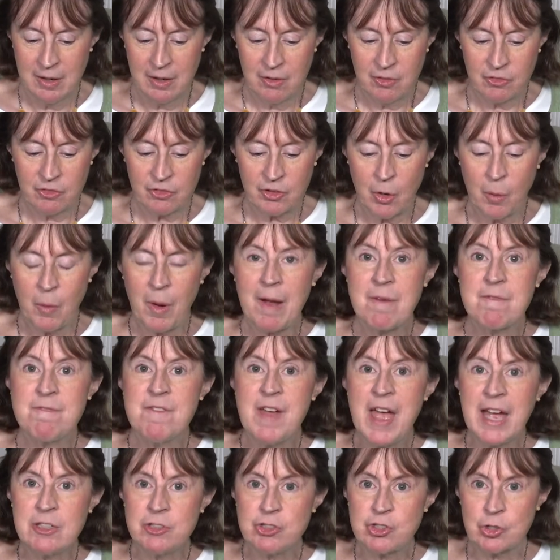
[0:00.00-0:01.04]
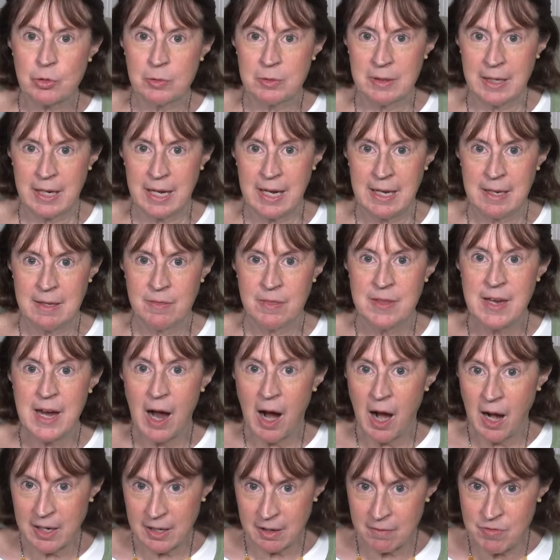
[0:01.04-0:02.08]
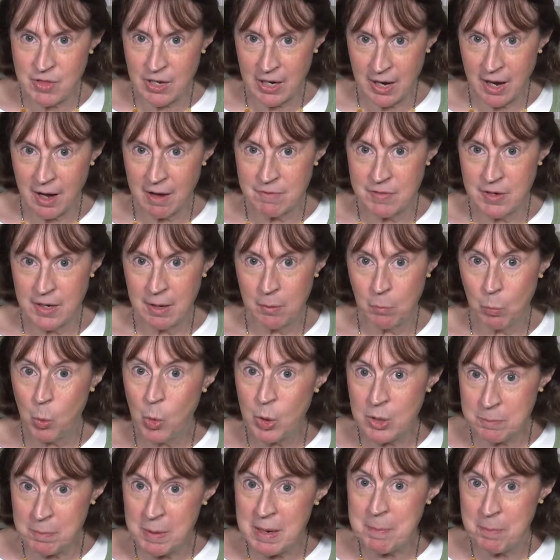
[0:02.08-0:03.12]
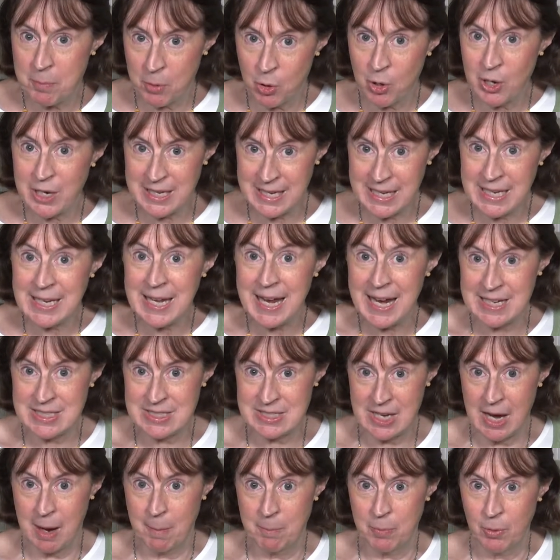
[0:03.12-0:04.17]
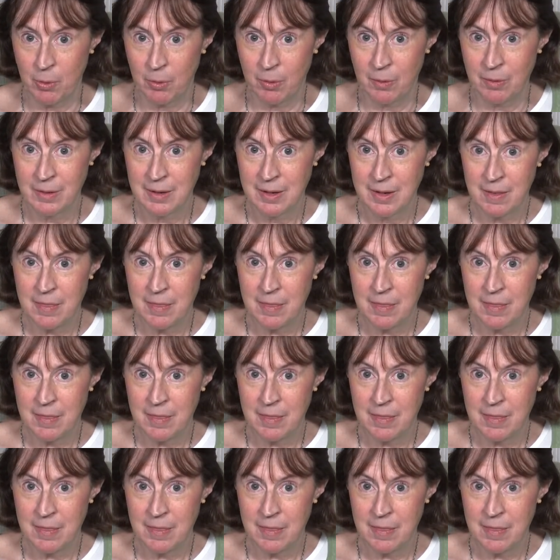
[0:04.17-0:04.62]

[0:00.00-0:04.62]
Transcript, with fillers: So eventually, the Ark of the Covenant would be put in a temple